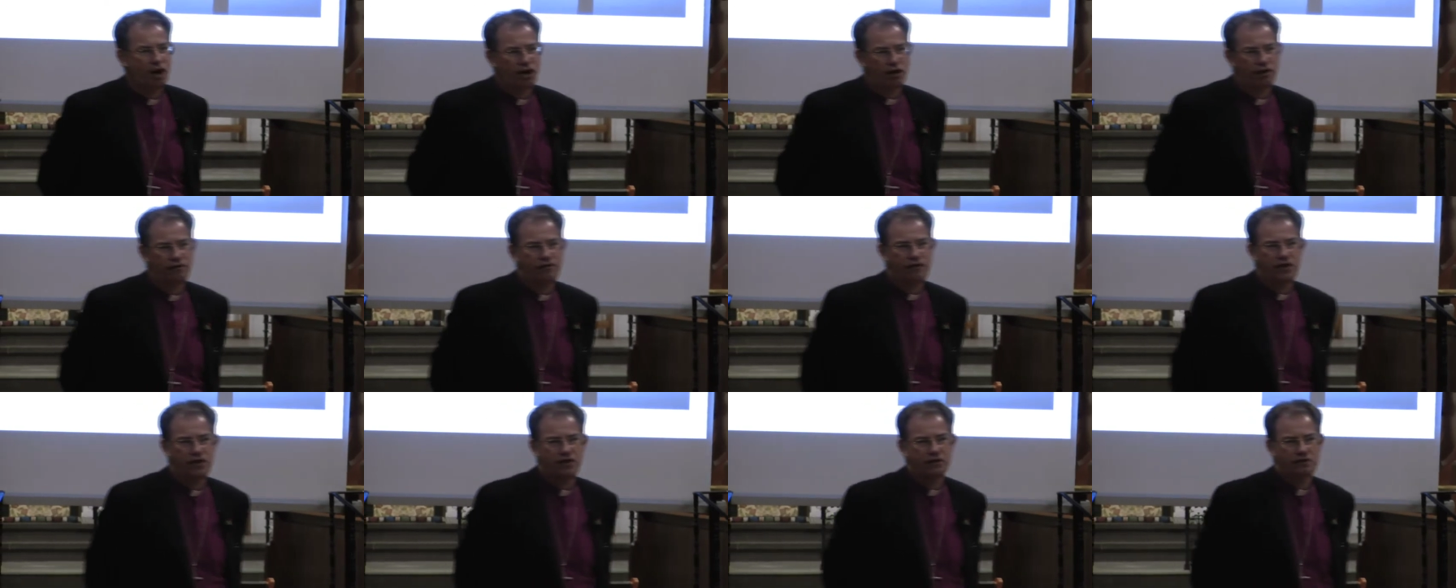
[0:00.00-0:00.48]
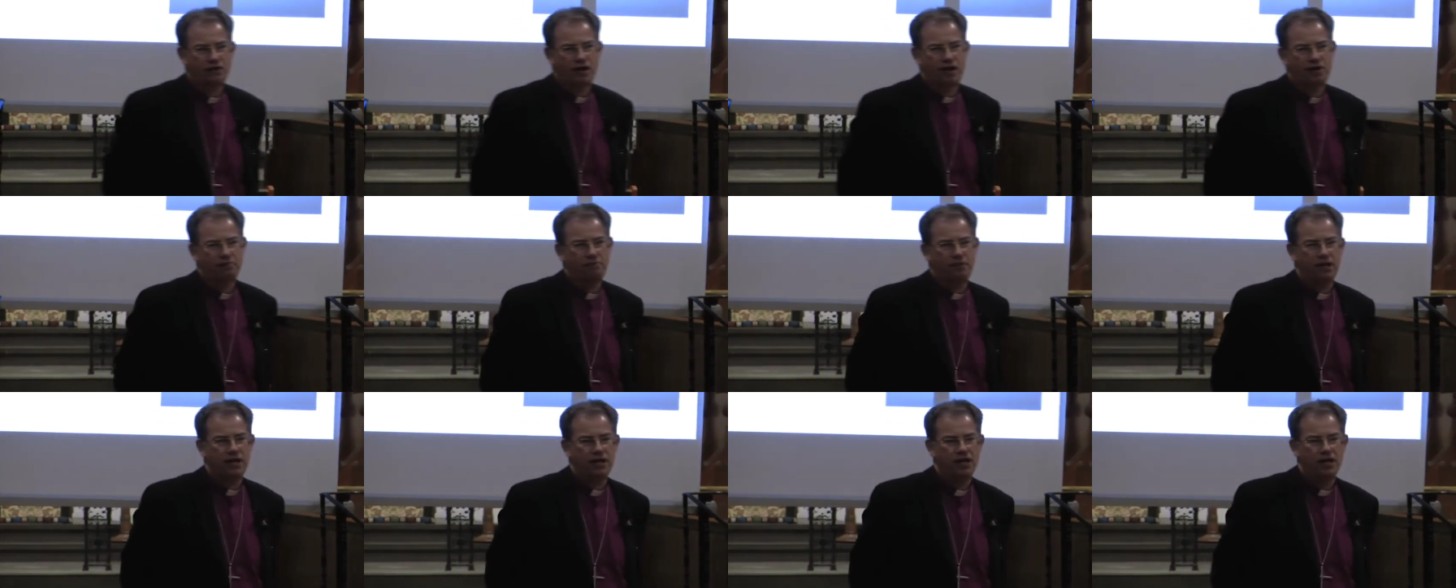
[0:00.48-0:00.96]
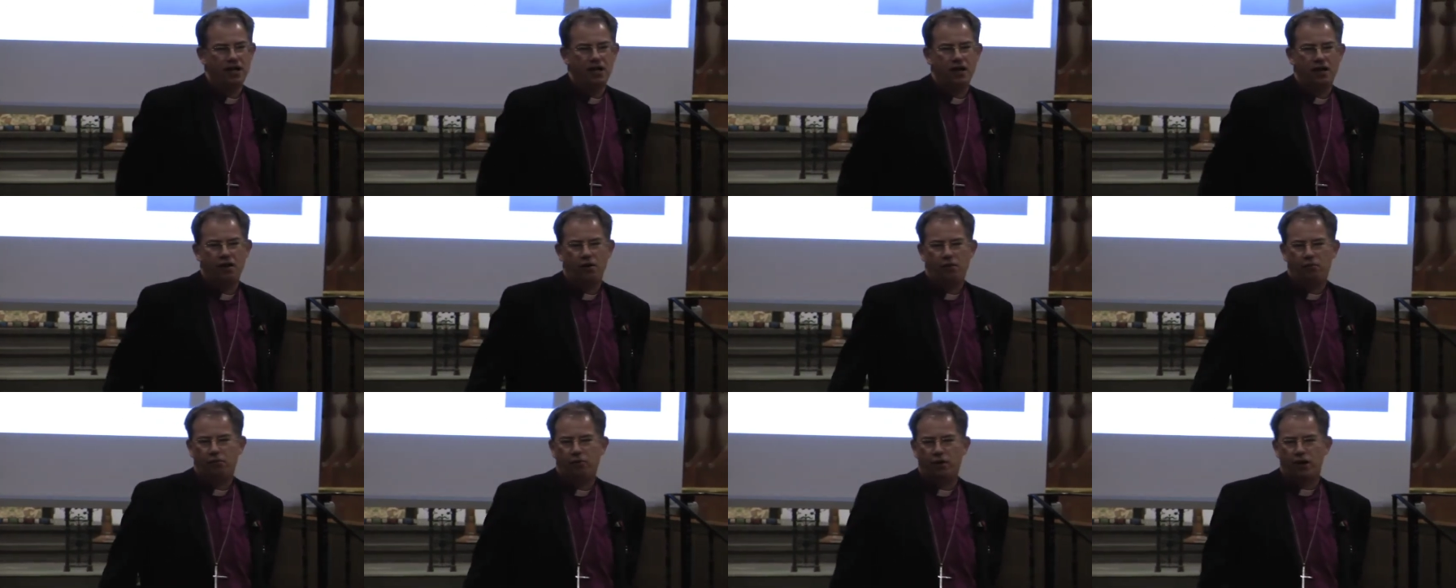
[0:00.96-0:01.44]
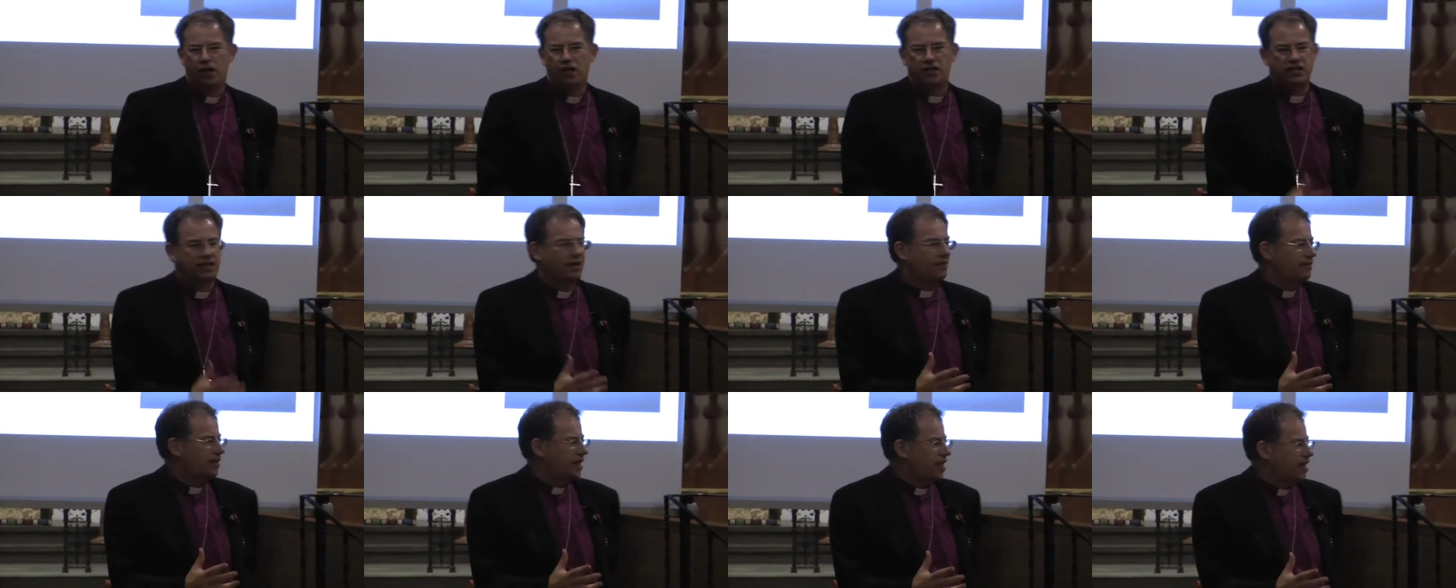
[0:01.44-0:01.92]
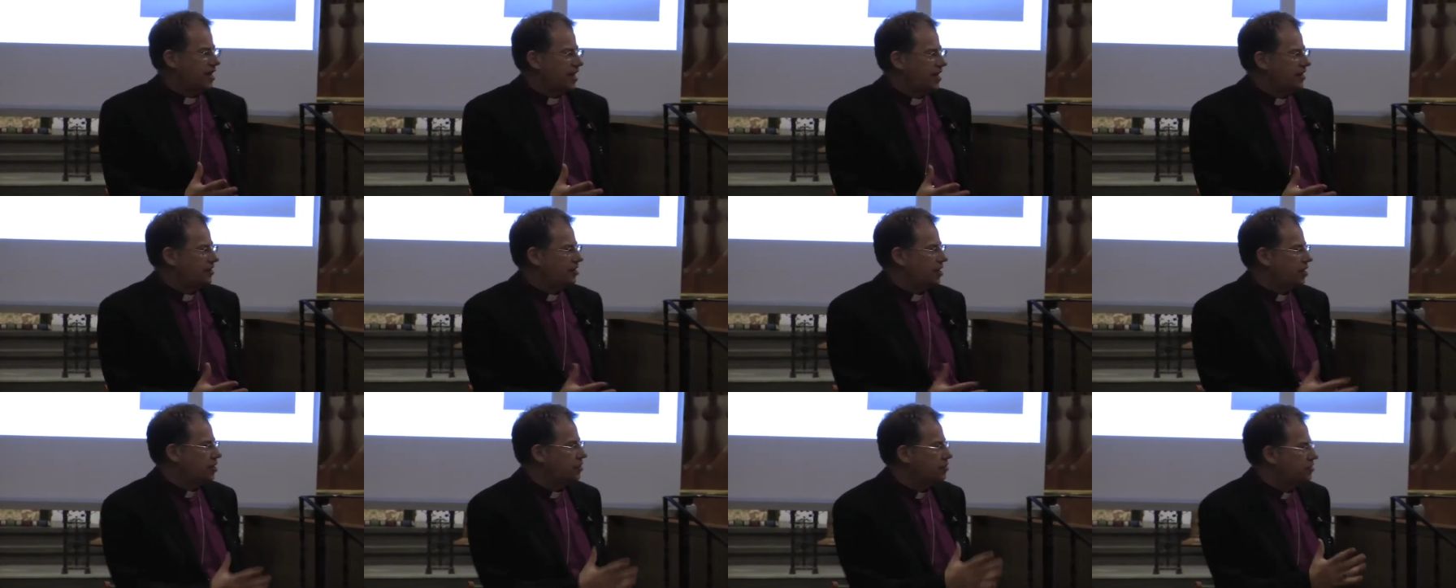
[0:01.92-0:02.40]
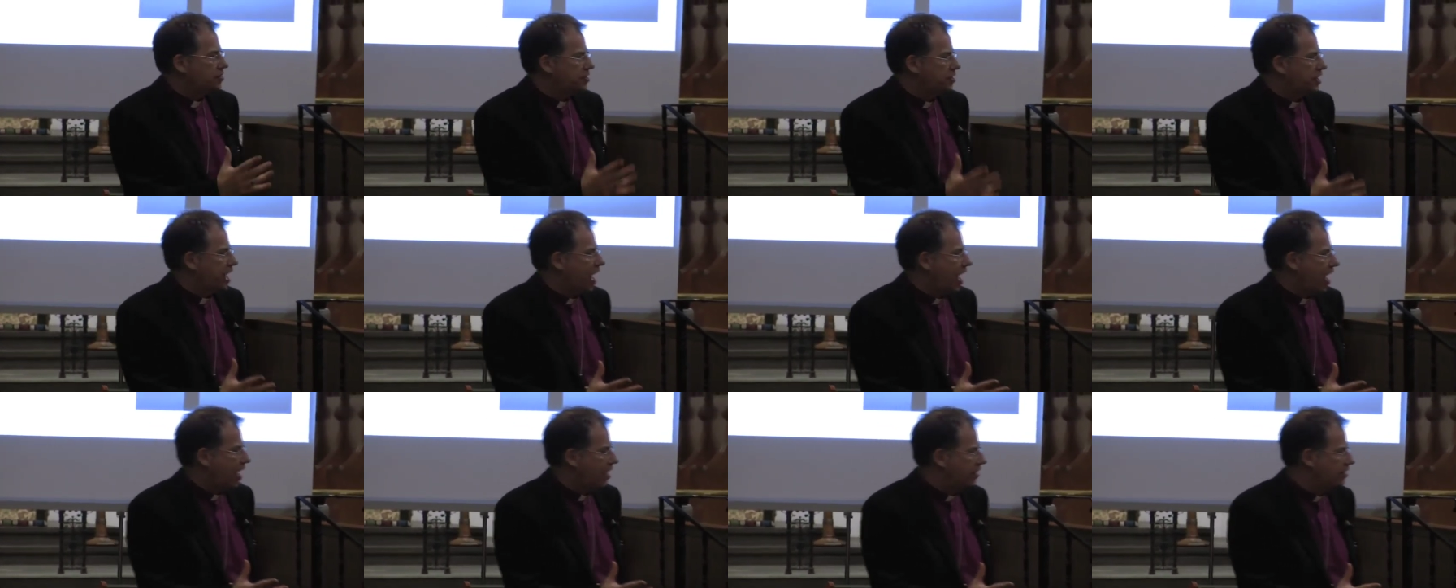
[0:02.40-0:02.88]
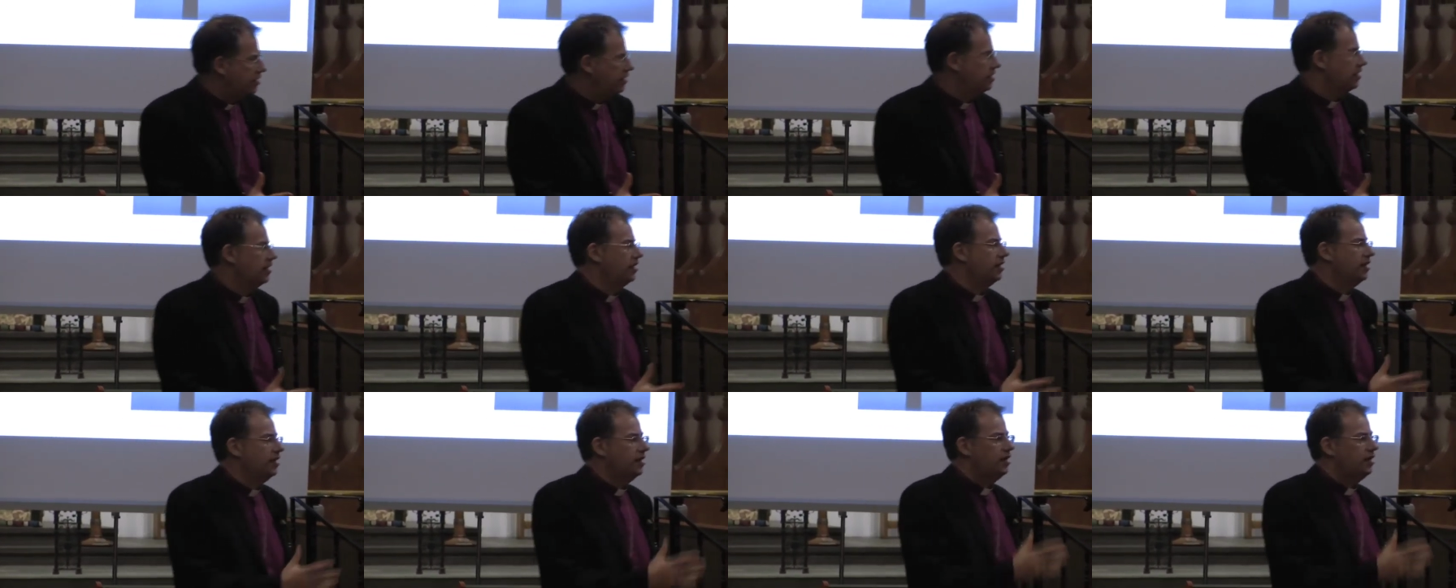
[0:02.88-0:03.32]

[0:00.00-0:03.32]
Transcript: microphones around, but what are some of the things that you said